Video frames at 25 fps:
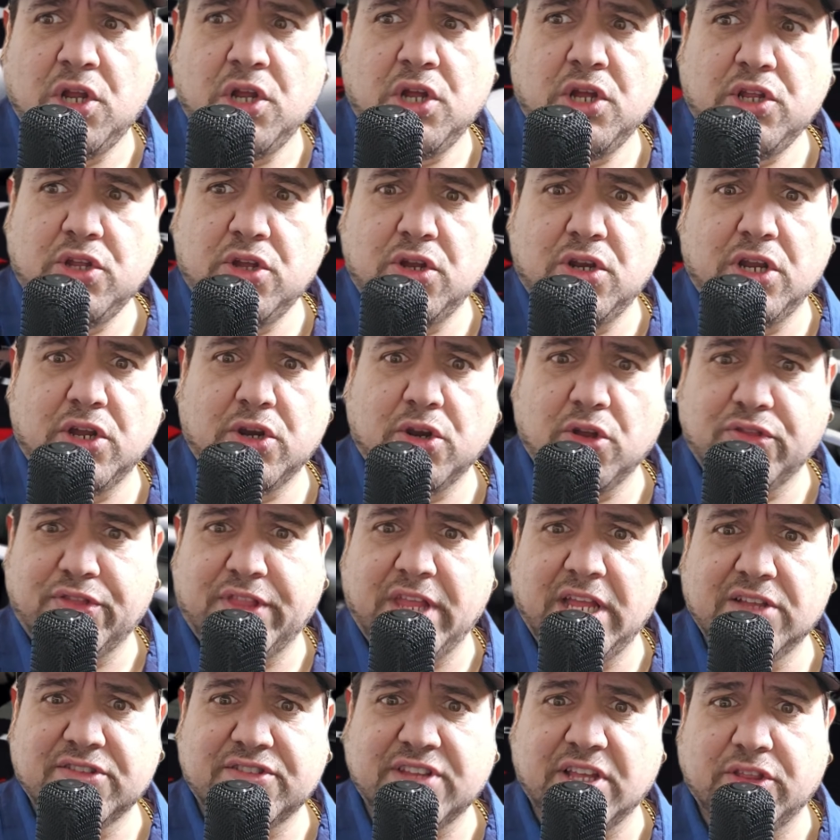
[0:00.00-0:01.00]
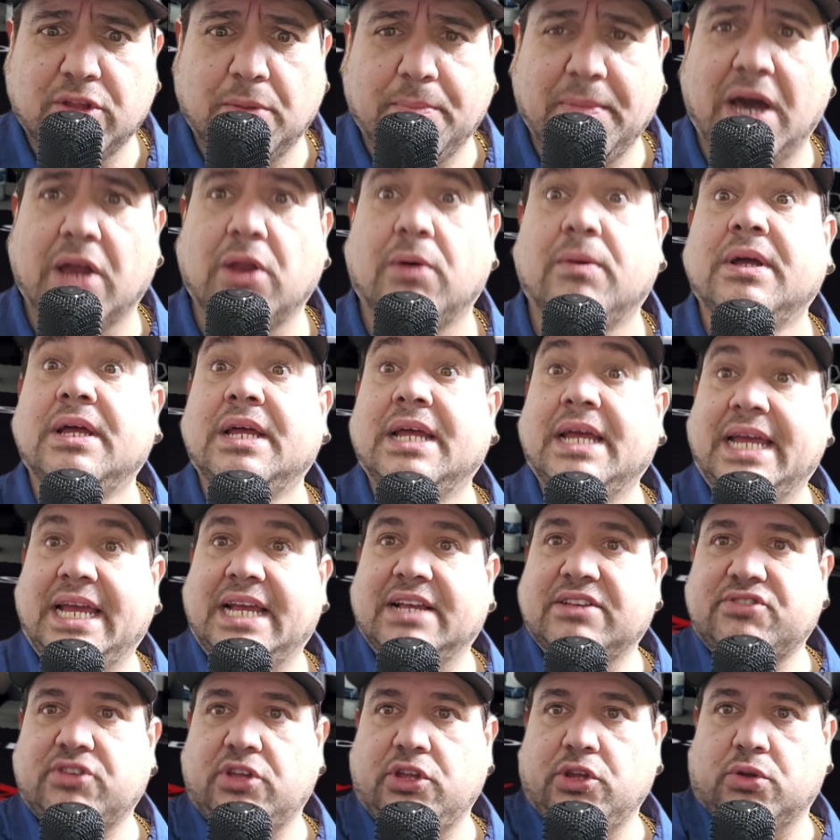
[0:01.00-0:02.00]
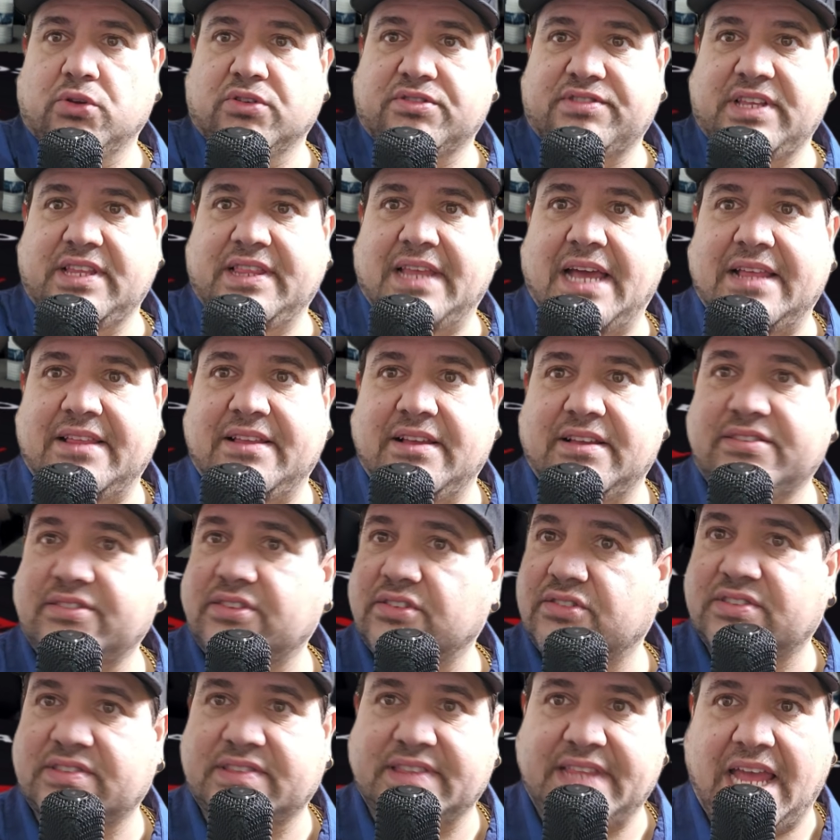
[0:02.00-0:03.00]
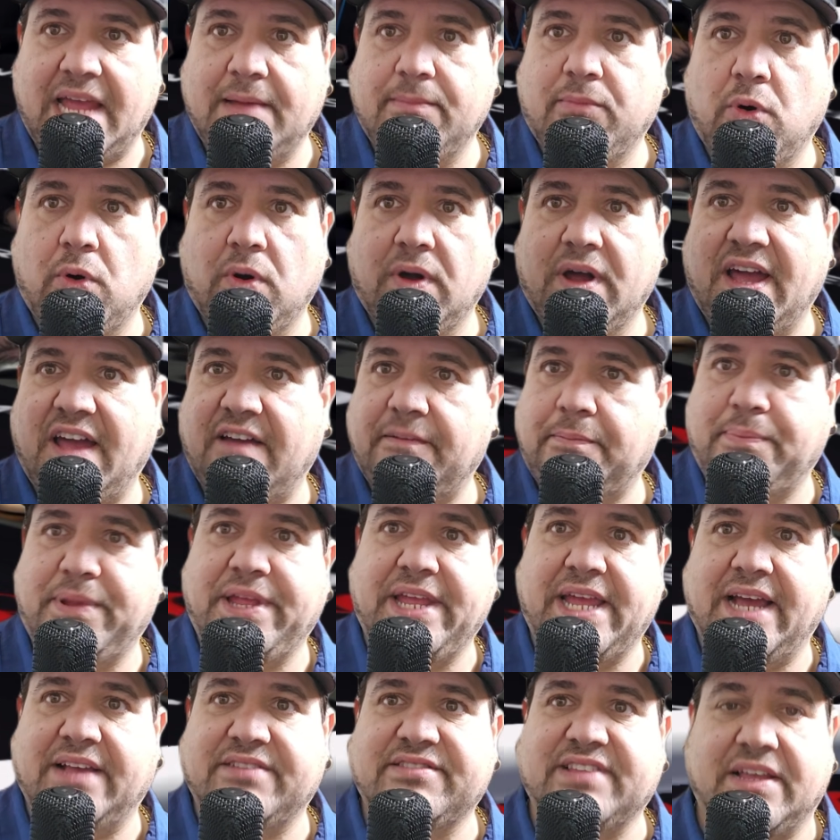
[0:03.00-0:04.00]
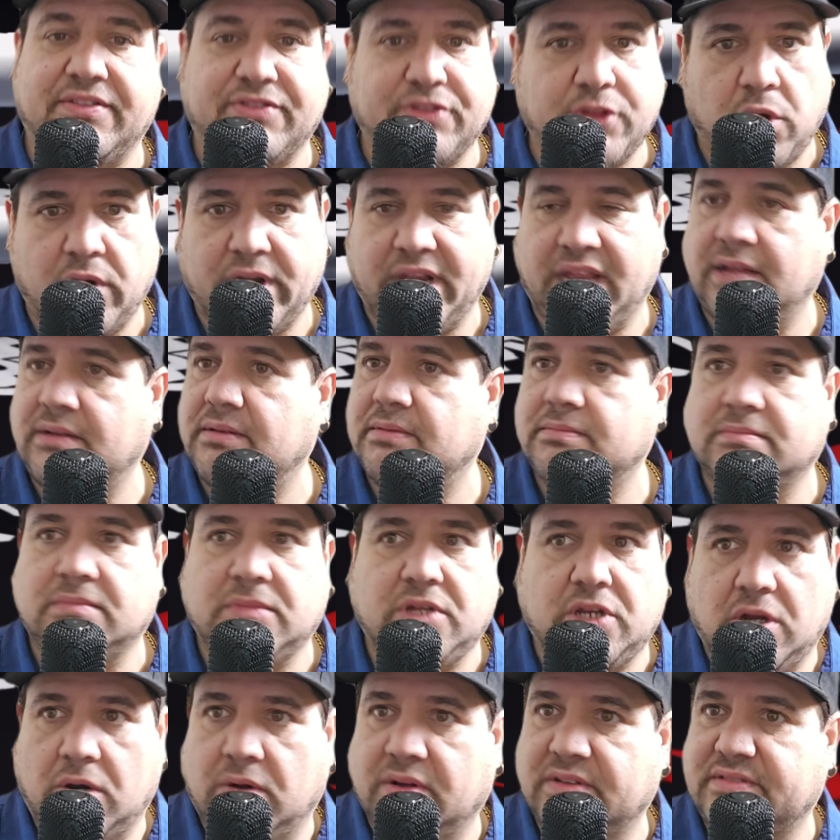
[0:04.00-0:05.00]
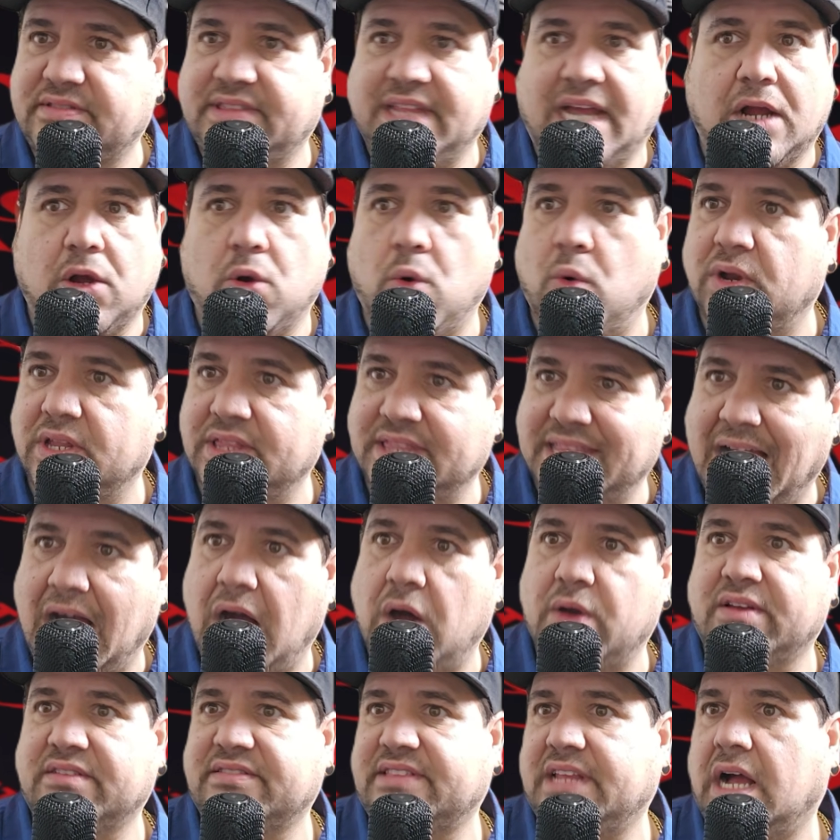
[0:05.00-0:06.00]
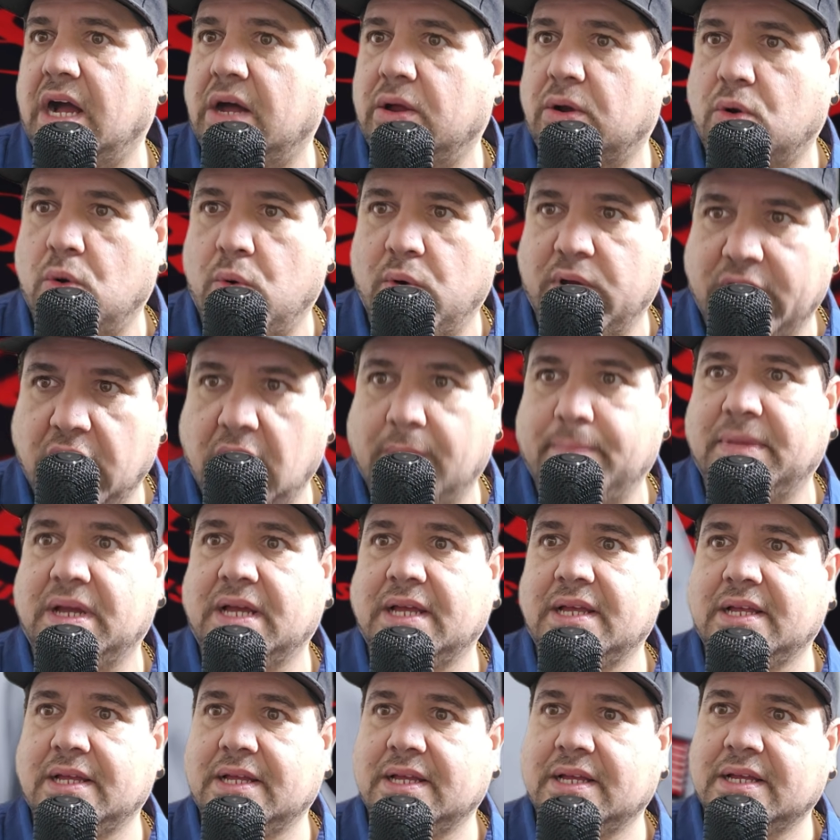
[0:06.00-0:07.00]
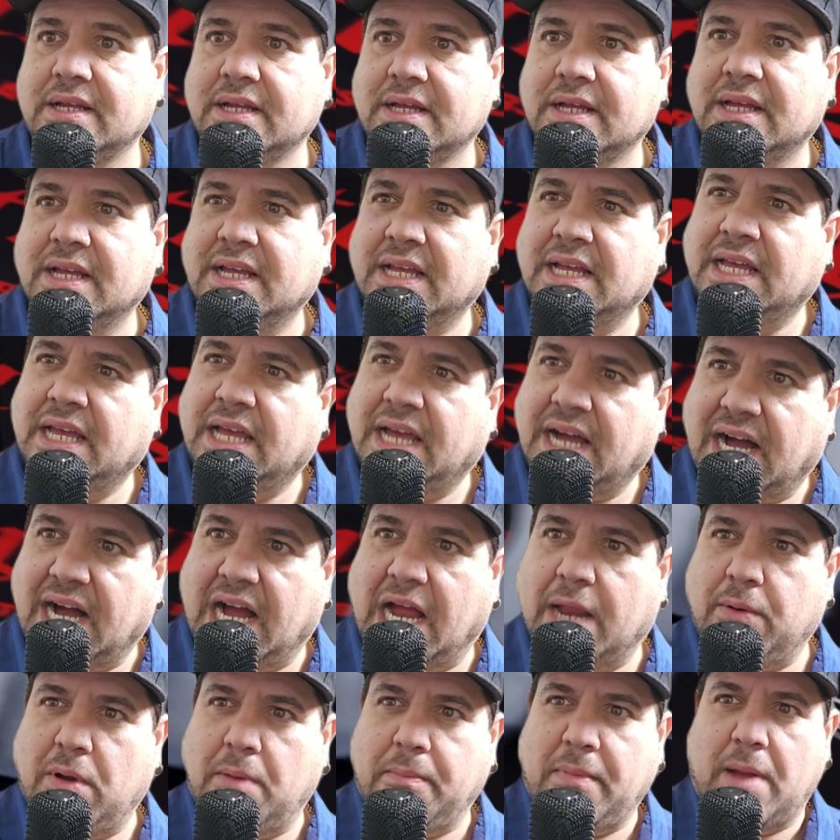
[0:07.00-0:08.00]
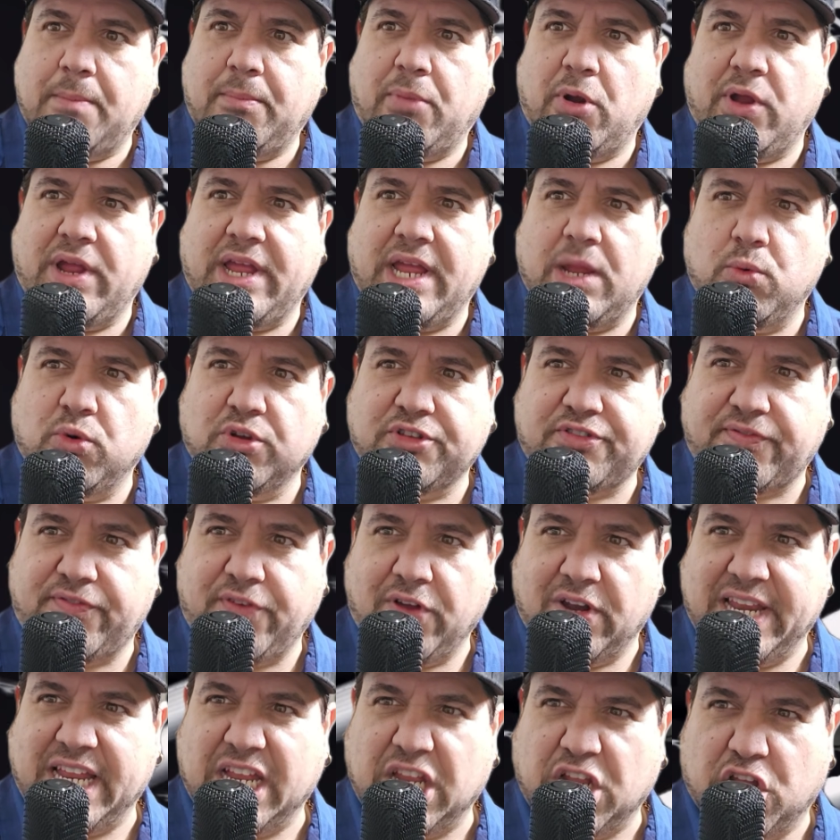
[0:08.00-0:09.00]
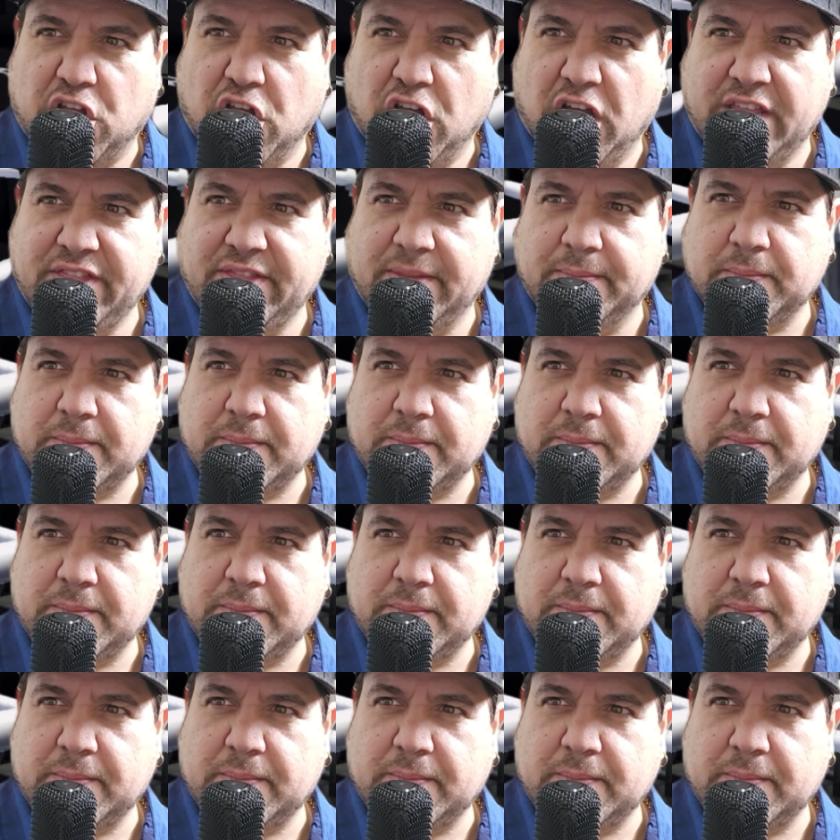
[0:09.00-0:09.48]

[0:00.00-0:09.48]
your little things at the bottom. It's so you can see that it's a stable FPS at 30. You know, it's not going down, it's not going up. I remember it was feeling good,